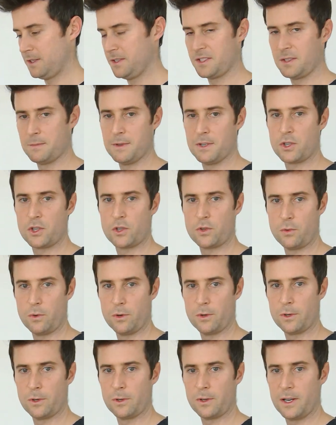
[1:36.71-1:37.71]
is a bit
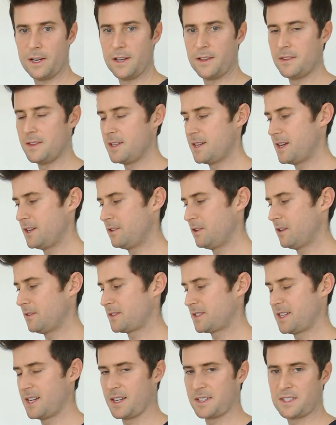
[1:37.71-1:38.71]
shorter on the
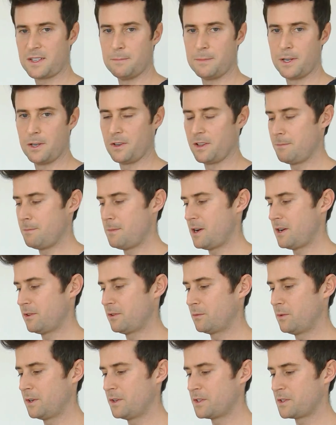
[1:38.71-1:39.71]
Adolphe Sax compared to the
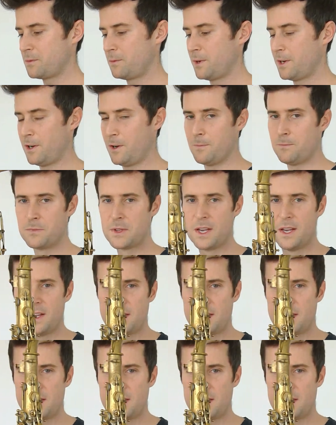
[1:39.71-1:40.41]
modern one as well.